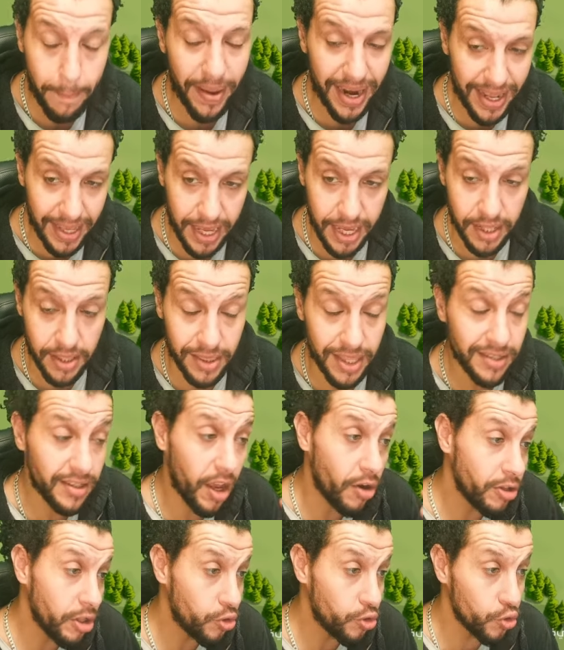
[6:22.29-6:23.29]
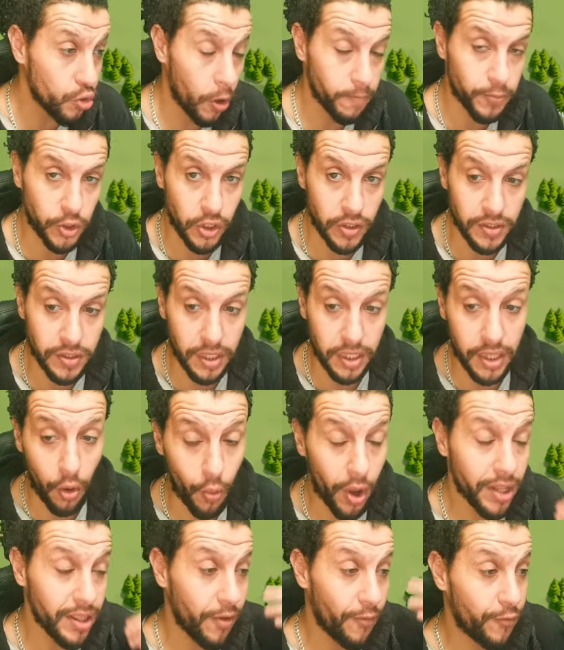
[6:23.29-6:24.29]
But again, these are the two options.
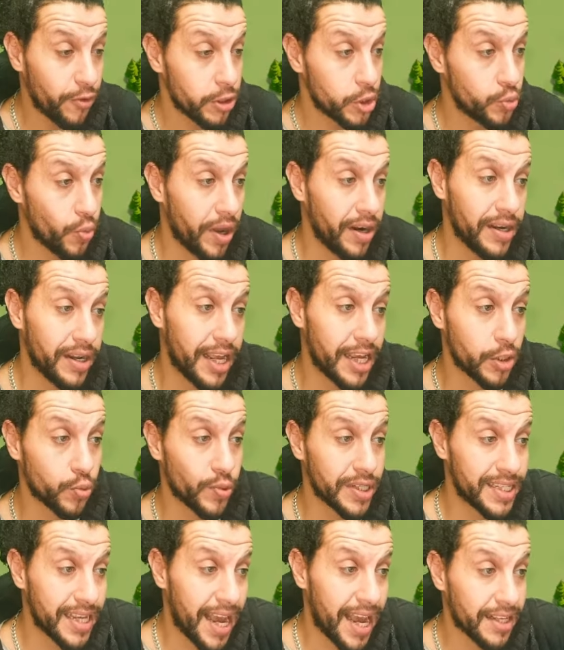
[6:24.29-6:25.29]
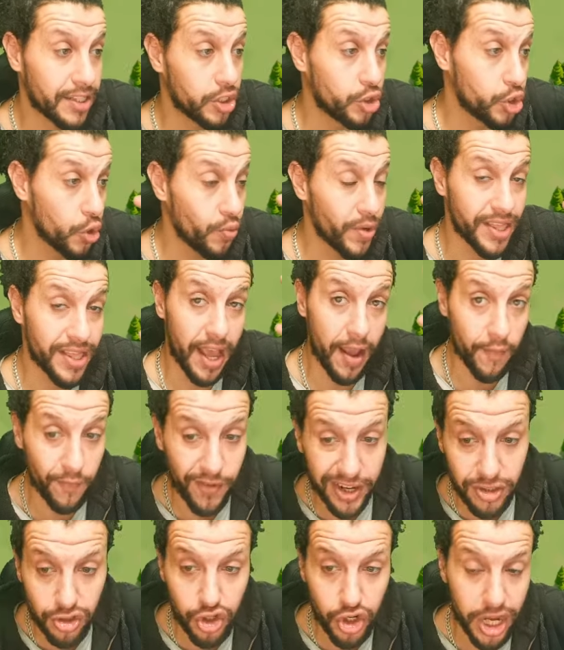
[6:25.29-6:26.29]
The first one is without showing the
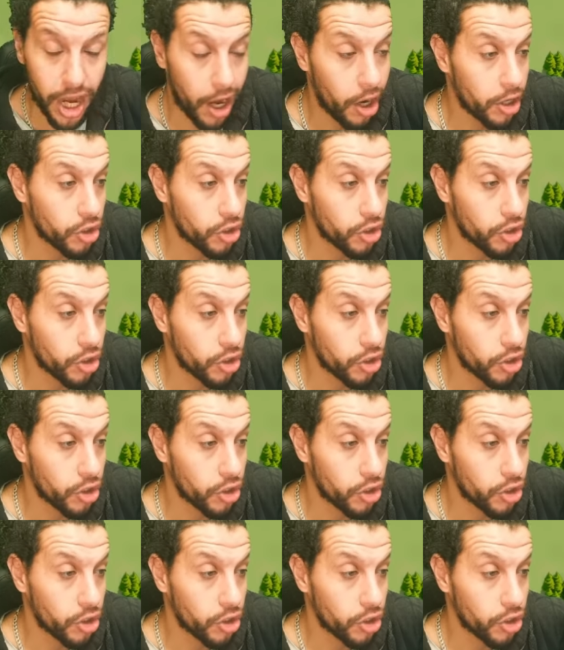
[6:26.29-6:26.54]
infantry,